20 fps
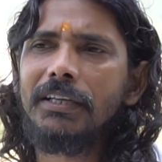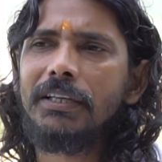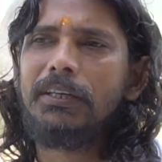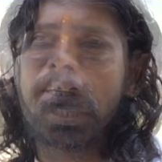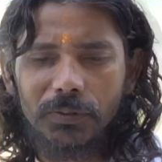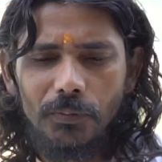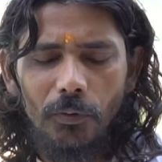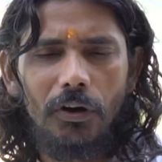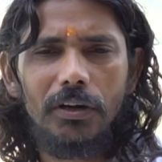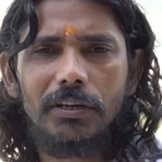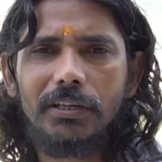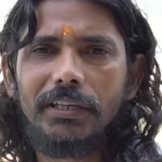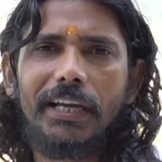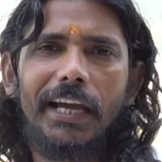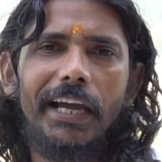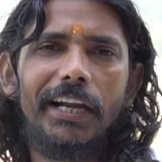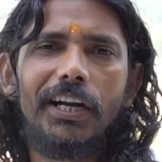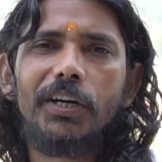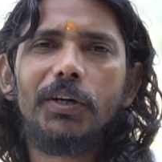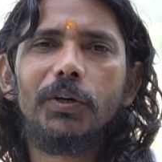small tree
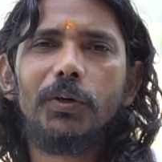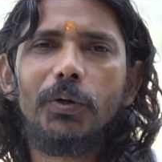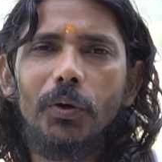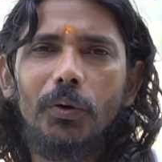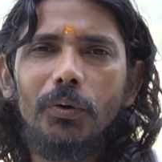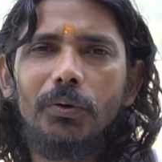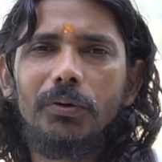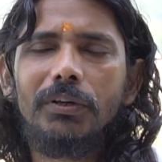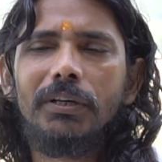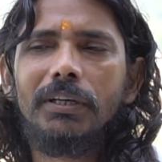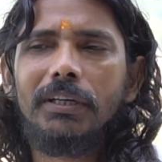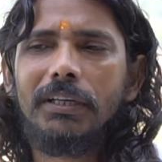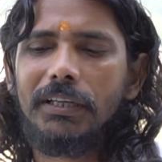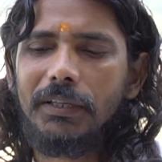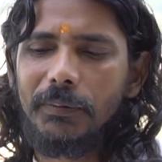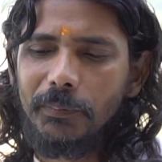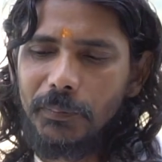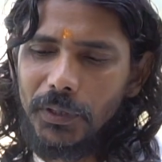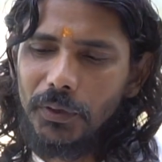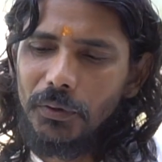cannot grow
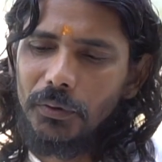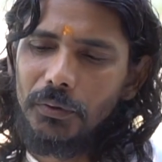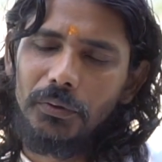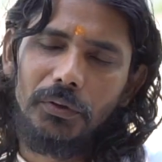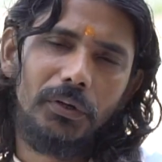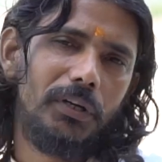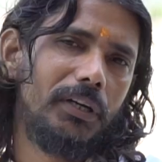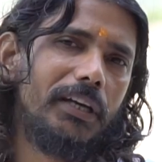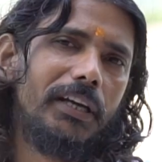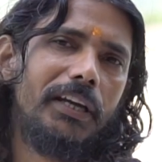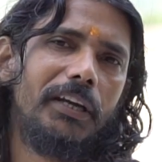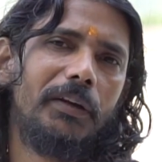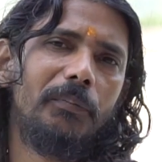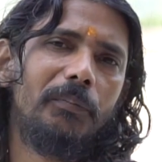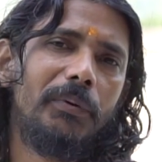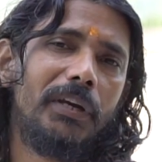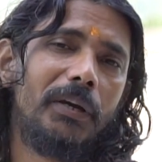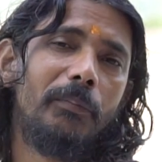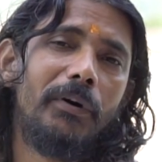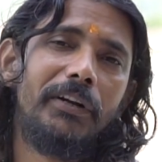below a
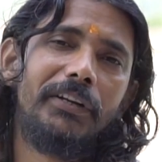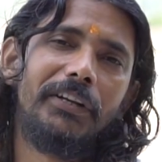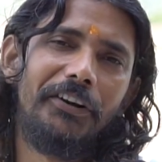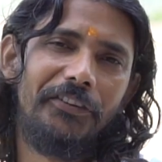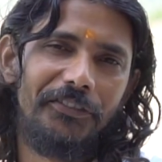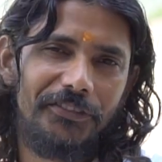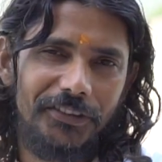big banyan